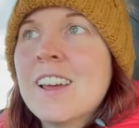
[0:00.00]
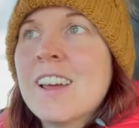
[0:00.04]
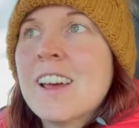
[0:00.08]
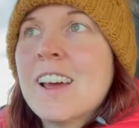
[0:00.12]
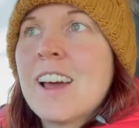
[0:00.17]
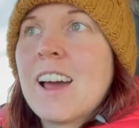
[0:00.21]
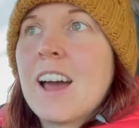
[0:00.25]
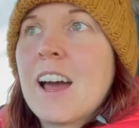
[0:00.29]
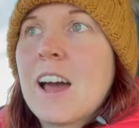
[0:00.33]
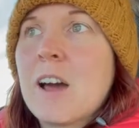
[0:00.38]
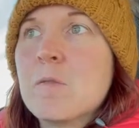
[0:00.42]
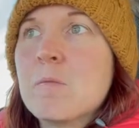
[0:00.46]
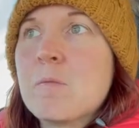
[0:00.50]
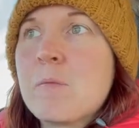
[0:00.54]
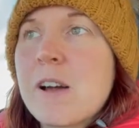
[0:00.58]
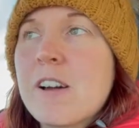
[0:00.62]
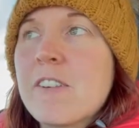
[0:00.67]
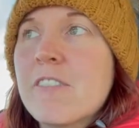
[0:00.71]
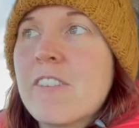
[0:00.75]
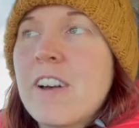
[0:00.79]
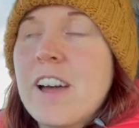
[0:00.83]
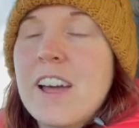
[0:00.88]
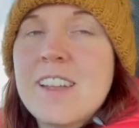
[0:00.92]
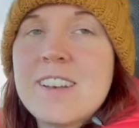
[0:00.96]
um, but
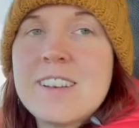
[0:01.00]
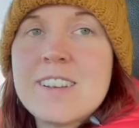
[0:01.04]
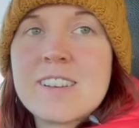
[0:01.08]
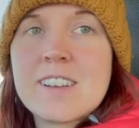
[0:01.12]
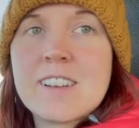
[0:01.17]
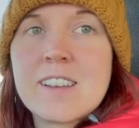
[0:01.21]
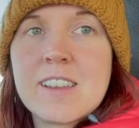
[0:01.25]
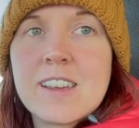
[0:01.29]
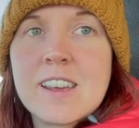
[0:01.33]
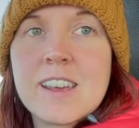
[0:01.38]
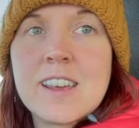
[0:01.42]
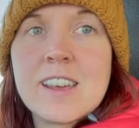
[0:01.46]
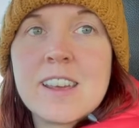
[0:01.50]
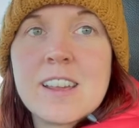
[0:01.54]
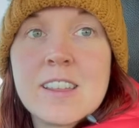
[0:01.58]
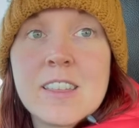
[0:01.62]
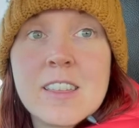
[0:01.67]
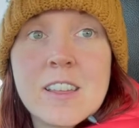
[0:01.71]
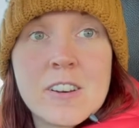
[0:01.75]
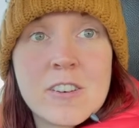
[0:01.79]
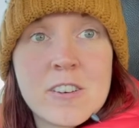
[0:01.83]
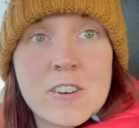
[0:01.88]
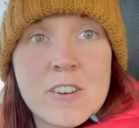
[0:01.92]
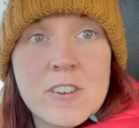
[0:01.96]
eventually
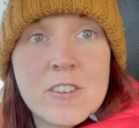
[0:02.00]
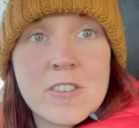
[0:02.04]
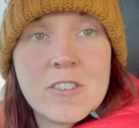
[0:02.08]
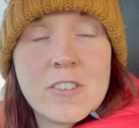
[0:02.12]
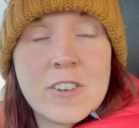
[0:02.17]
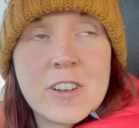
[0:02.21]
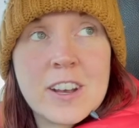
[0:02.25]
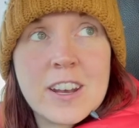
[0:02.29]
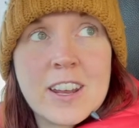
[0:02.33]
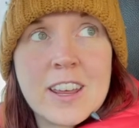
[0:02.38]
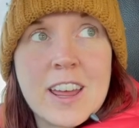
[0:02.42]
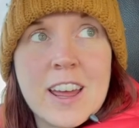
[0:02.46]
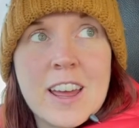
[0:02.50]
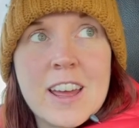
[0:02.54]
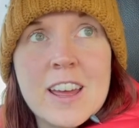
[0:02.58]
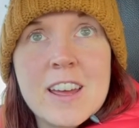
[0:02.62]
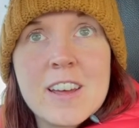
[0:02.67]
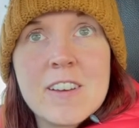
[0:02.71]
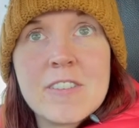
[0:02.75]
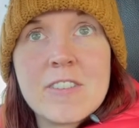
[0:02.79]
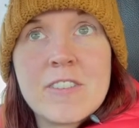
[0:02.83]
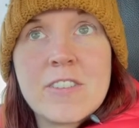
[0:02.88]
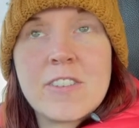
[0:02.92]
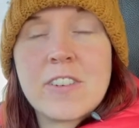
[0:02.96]
the roof of the
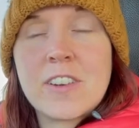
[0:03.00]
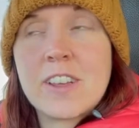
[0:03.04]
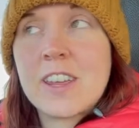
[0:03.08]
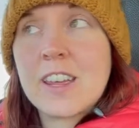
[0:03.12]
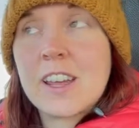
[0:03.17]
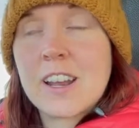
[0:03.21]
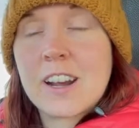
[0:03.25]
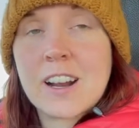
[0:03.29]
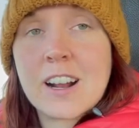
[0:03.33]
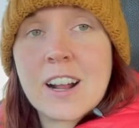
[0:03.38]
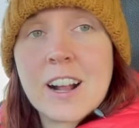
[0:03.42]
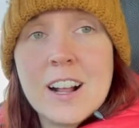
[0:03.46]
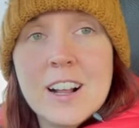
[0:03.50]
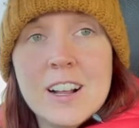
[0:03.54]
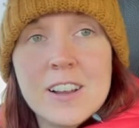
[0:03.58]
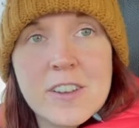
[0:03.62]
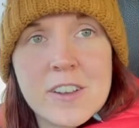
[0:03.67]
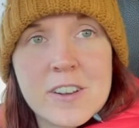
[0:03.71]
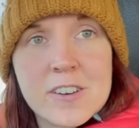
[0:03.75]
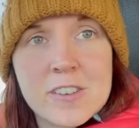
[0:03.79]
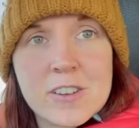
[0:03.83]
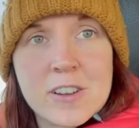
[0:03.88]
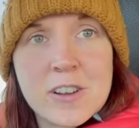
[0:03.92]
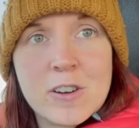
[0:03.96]
cave here at
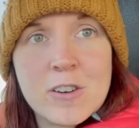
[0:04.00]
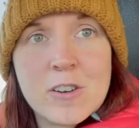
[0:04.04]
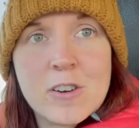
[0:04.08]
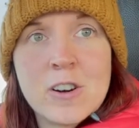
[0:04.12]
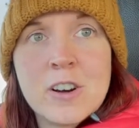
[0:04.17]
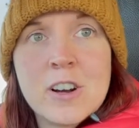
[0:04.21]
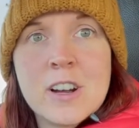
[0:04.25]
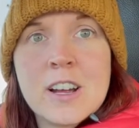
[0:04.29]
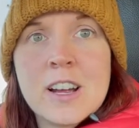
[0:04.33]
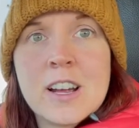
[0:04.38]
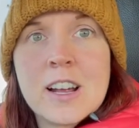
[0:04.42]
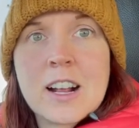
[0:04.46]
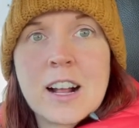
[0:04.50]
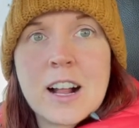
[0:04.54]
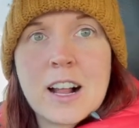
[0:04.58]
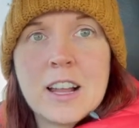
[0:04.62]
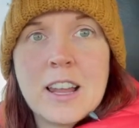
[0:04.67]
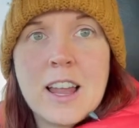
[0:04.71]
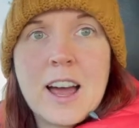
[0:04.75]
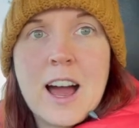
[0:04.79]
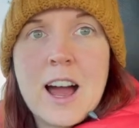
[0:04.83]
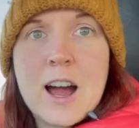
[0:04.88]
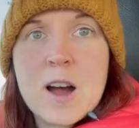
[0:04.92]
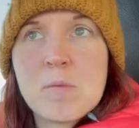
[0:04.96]
Calder's Geo
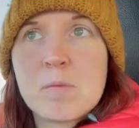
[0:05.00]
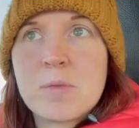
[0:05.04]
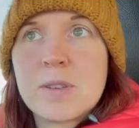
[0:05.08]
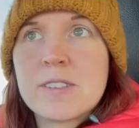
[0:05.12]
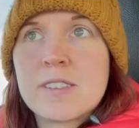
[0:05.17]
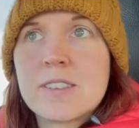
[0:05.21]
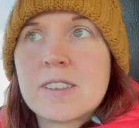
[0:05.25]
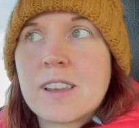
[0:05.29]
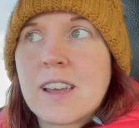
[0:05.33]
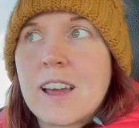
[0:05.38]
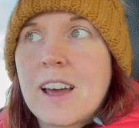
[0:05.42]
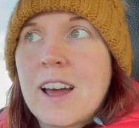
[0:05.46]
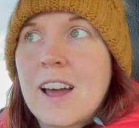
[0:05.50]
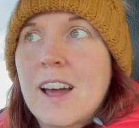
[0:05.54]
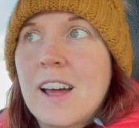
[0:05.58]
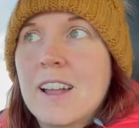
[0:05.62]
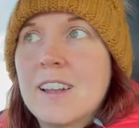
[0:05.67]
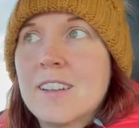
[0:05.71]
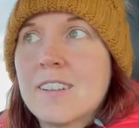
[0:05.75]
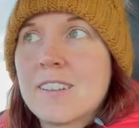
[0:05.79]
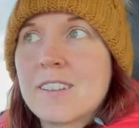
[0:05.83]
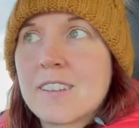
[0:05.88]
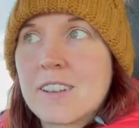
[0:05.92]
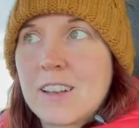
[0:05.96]
collapsed
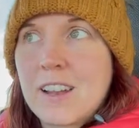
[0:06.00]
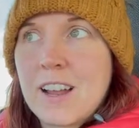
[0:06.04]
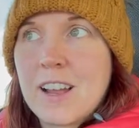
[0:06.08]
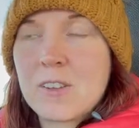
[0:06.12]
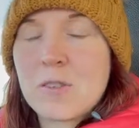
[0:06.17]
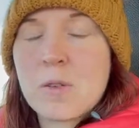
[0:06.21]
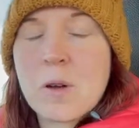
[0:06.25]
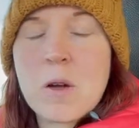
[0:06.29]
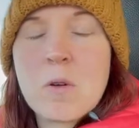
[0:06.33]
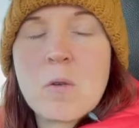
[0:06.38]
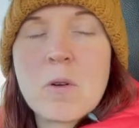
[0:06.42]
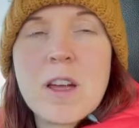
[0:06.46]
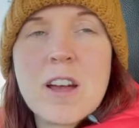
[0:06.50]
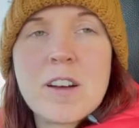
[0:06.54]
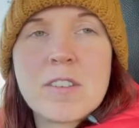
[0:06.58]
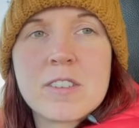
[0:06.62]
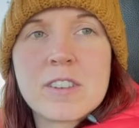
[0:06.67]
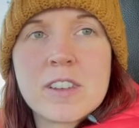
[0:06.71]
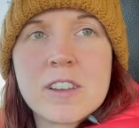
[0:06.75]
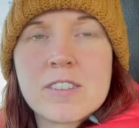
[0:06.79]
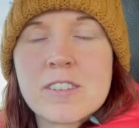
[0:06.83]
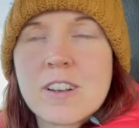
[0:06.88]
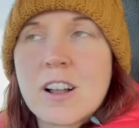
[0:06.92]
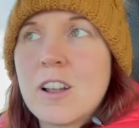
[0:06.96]
and so that's why we have
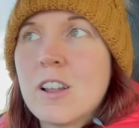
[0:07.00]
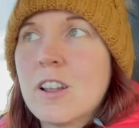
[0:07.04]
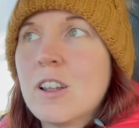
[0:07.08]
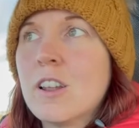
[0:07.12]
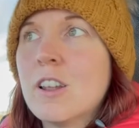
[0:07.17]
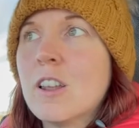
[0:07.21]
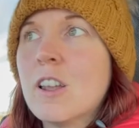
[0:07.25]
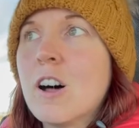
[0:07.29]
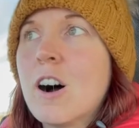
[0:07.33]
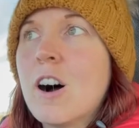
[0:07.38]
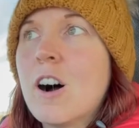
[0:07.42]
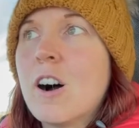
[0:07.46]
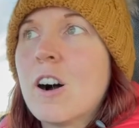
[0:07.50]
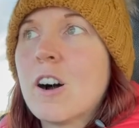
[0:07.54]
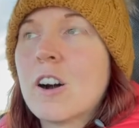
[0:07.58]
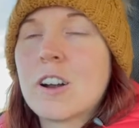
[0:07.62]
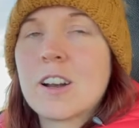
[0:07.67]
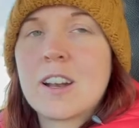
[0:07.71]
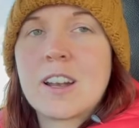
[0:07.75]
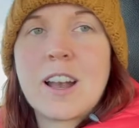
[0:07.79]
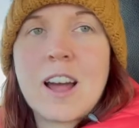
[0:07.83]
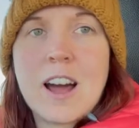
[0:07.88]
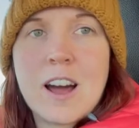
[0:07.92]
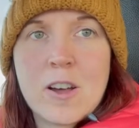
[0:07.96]
such a
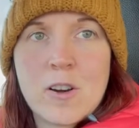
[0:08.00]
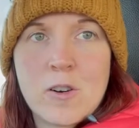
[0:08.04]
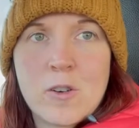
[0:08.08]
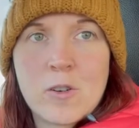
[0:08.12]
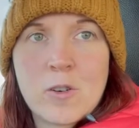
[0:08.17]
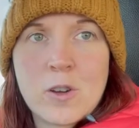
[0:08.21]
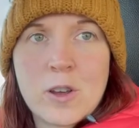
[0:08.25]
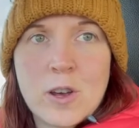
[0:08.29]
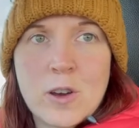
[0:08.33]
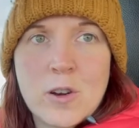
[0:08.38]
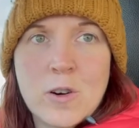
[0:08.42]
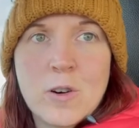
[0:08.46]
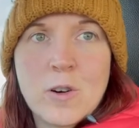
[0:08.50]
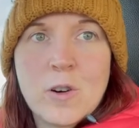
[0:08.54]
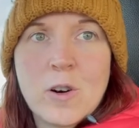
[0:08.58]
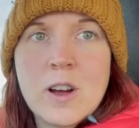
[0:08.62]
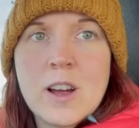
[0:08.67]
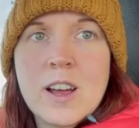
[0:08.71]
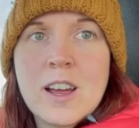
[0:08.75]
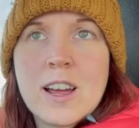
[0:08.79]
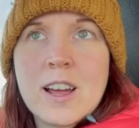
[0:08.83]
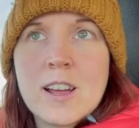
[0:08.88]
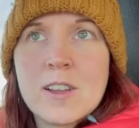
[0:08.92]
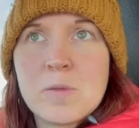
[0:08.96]
long narrow geo
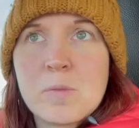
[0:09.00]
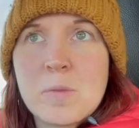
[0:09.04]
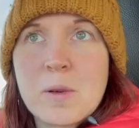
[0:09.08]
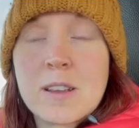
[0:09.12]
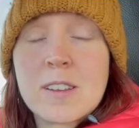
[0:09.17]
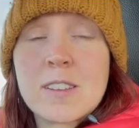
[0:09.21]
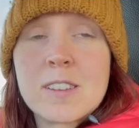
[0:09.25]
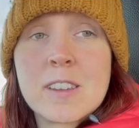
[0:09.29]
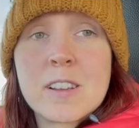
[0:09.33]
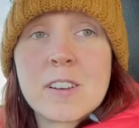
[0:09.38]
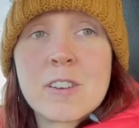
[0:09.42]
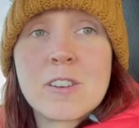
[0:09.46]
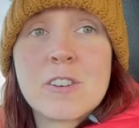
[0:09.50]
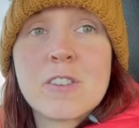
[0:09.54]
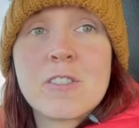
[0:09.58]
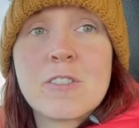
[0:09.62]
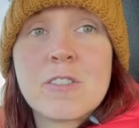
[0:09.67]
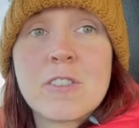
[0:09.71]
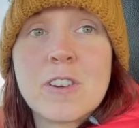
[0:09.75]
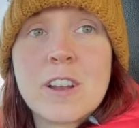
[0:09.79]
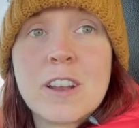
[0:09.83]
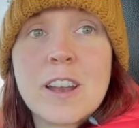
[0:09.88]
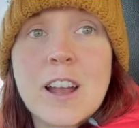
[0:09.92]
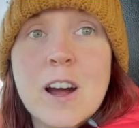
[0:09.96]
It's because the
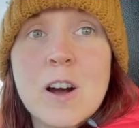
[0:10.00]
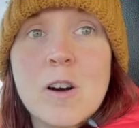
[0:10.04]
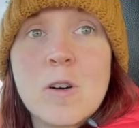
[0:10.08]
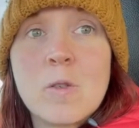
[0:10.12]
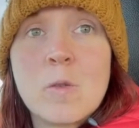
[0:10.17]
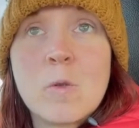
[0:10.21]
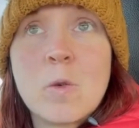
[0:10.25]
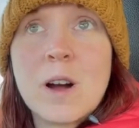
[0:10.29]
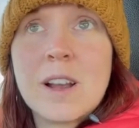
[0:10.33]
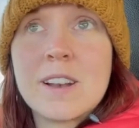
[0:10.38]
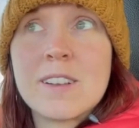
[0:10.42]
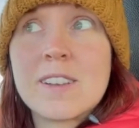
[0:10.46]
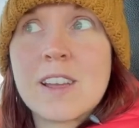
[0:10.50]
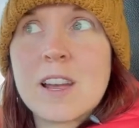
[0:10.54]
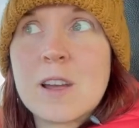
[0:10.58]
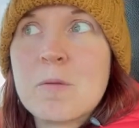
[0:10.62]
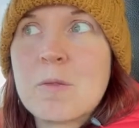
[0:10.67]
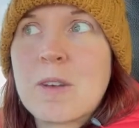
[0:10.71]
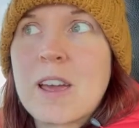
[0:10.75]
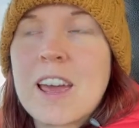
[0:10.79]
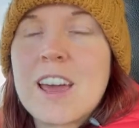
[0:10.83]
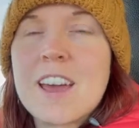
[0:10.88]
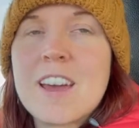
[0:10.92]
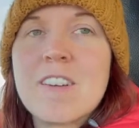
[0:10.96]
roof of that one time
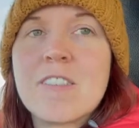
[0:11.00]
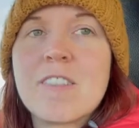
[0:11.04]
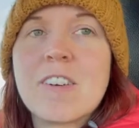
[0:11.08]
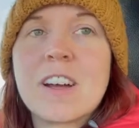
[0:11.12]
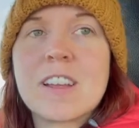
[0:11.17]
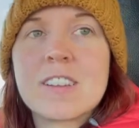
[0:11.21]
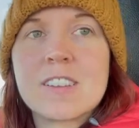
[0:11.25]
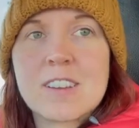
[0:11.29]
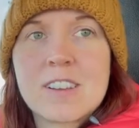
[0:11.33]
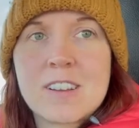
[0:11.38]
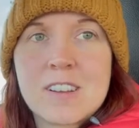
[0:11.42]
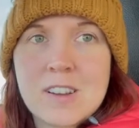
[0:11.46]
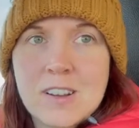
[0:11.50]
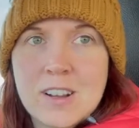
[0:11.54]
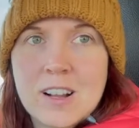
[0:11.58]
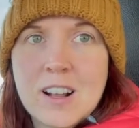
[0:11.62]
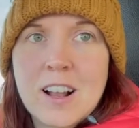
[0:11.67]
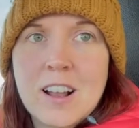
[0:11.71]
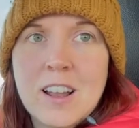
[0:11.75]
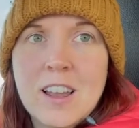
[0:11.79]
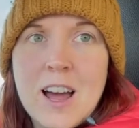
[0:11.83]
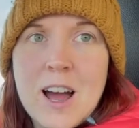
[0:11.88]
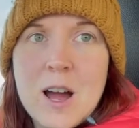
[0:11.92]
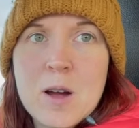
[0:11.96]
cave has
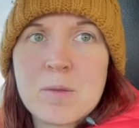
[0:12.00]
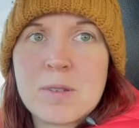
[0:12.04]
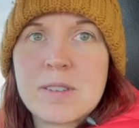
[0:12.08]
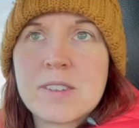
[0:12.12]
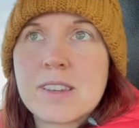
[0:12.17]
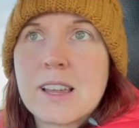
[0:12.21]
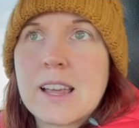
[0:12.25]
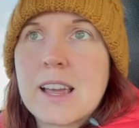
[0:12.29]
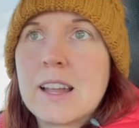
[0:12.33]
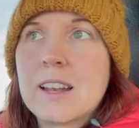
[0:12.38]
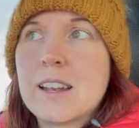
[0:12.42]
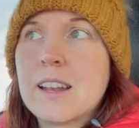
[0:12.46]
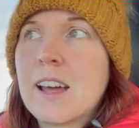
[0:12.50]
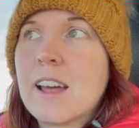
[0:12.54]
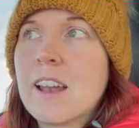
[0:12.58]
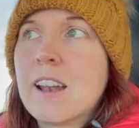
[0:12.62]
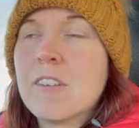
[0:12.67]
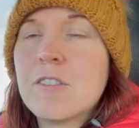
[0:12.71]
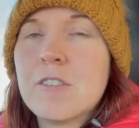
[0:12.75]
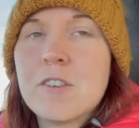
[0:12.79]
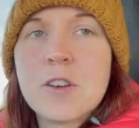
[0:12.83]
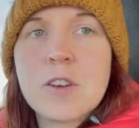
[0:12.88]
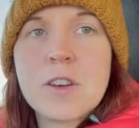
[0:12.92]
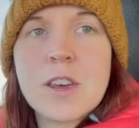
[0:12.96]
collapsed in and
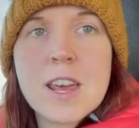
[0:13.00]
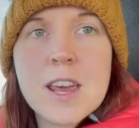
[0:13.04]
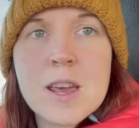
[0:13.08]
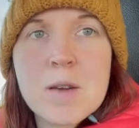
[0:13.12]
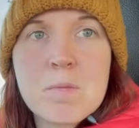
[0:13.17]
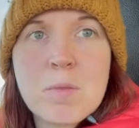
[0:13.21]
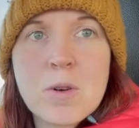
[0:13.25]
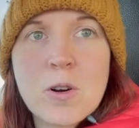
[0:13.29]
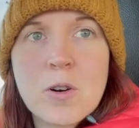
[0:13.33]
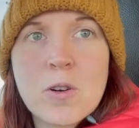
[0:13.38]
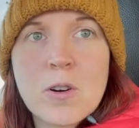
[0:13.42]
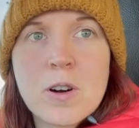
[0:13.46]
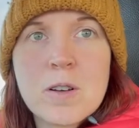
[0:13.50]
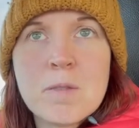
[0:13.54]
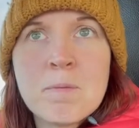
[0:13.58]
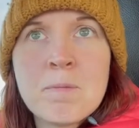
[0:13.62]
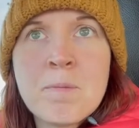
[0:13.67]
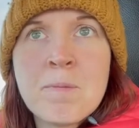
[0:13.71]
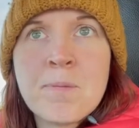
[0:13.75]
if you keep going